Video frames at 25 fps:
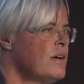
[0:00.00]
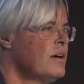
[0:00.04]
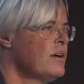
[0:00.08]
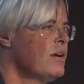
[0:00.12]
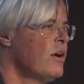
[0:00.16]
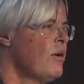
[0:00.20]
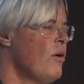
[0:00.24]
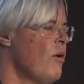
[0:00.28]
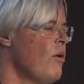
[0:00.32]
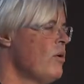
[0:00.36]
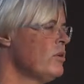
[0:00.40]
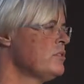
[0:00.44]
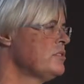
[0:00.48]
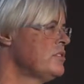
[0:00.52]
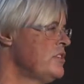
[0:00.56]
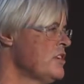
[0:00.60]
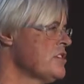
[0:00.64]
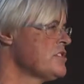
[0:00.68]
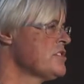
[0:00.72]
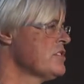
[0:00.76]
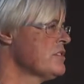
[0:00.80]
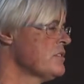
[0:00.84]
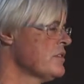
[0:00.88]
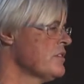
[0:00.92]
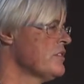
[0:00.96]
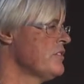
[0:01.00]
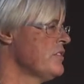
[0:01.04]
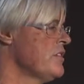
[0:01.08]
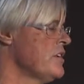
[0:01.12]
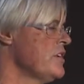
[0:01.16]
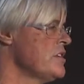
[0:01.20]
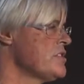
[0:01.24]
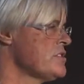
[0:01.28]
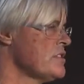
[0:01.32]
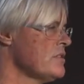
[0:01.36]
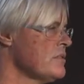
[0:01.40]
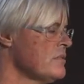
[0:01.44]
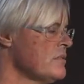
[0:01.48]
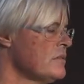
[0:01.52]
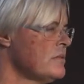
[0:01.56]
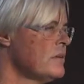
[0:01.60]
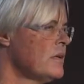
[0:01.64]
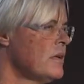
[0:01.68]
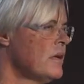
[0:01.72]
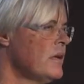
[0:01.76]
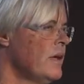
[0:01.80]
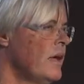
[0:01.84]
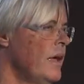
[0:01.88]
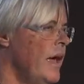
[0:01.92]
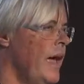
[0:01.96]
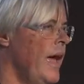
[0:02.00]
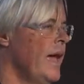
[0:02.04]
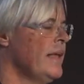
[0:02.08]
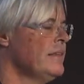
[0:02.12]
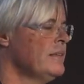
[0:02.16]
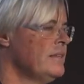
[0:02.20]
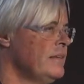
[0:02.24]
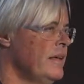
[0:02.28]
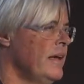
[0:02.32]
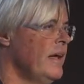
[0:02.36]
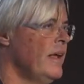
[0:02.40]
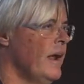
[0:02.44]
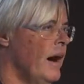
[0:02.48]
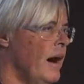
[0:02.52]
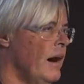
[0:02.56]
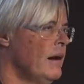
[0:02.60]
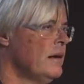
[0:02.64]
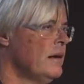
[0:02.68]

called digitization and data.